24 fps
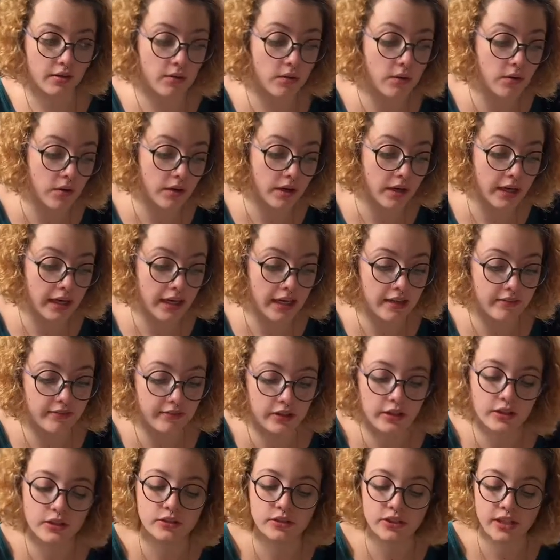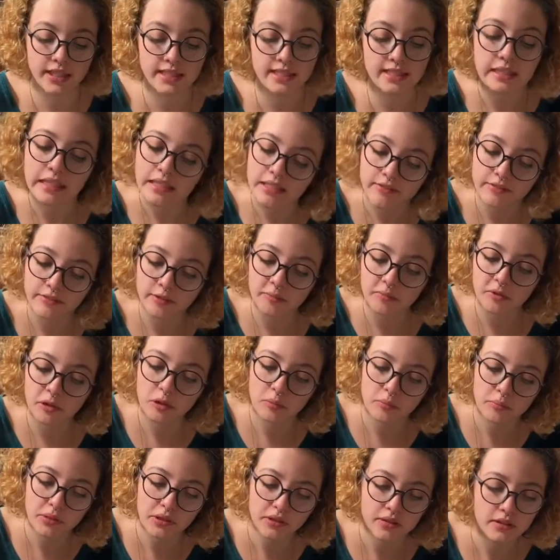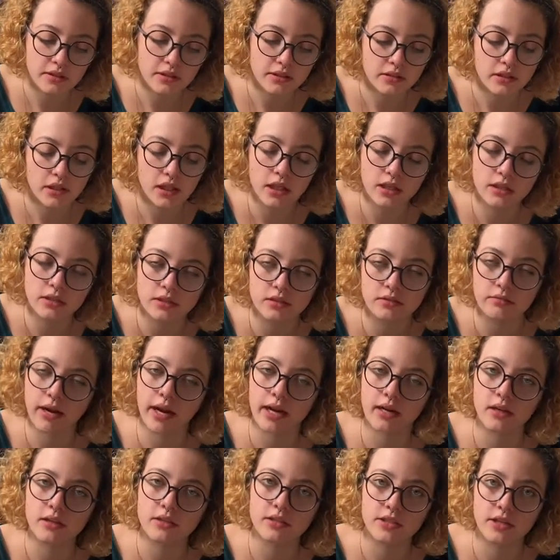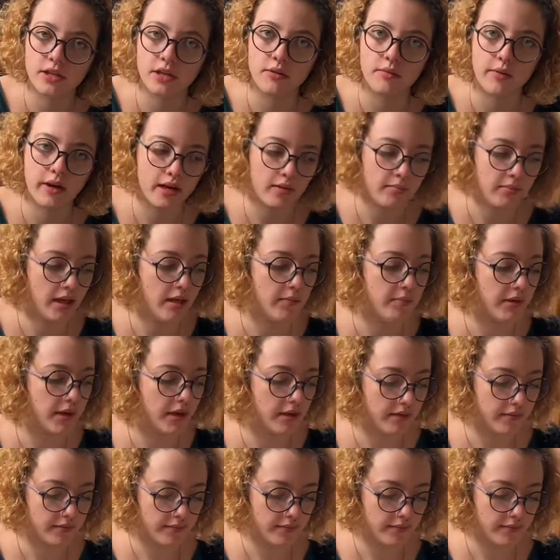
Or if you're tracing it from your computer screen, just write onto your white paper.